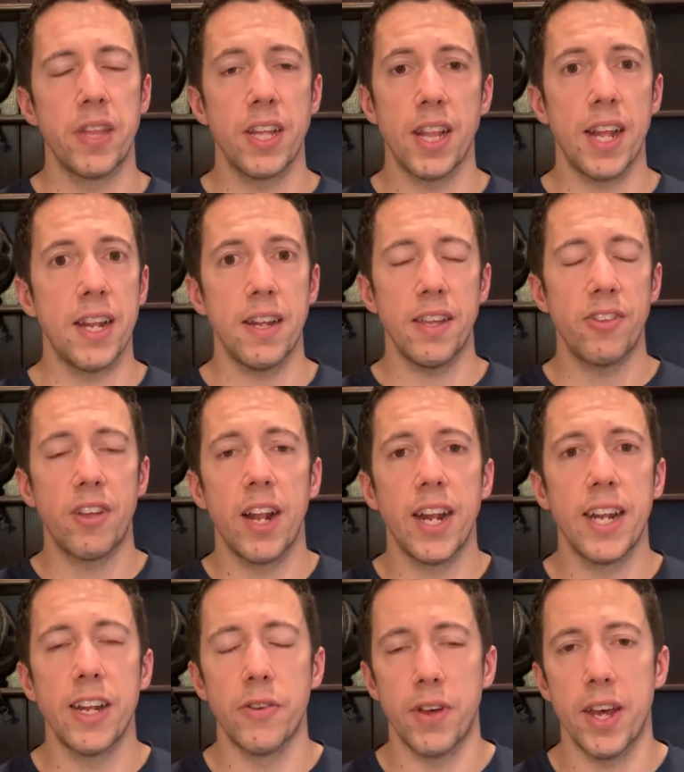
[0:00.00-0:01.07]
then it's clearly
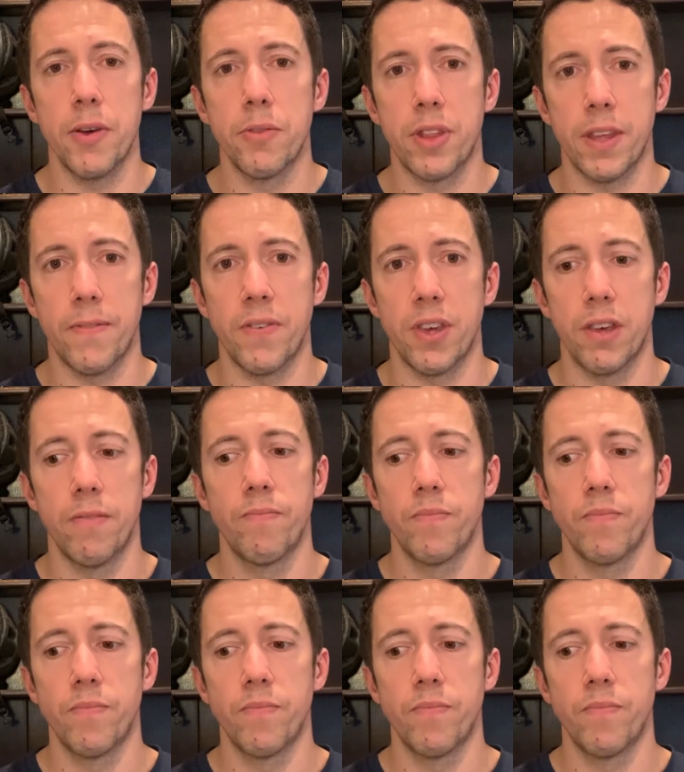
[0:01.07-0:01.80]
not healthy for you.